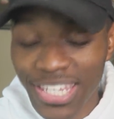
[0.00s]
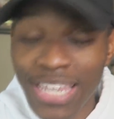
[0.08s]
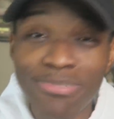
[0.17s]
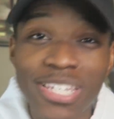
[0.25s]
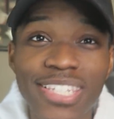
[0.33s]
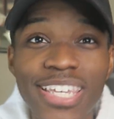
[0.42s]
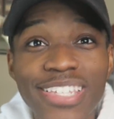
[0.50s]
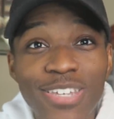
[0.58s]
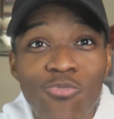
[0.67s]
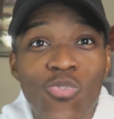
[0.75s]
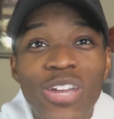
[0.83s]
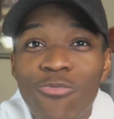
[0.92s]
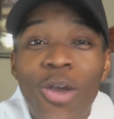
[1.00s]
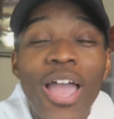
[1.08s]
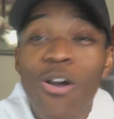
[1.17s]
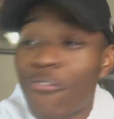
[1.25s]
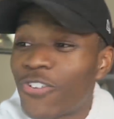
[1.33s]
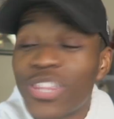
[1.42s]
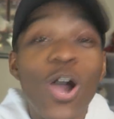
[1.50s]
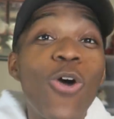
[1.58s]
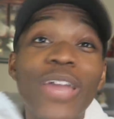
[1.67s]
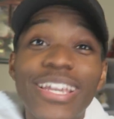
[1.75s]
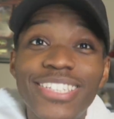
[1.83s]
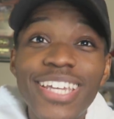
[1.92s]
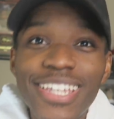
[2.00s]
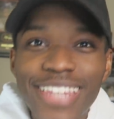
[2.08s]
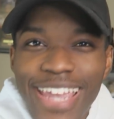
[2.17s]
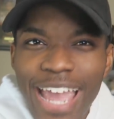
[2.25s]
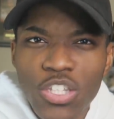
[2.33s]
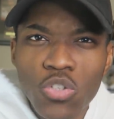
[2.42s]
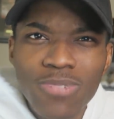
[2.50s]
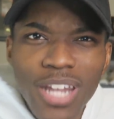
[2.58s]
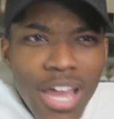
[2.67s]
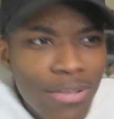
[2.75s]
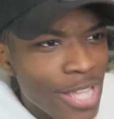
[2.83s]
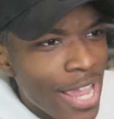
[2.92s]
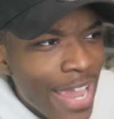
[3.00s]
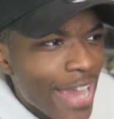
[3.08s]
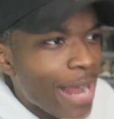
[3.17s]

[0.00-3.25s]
teams this season went well for the OKC. They got two dubs.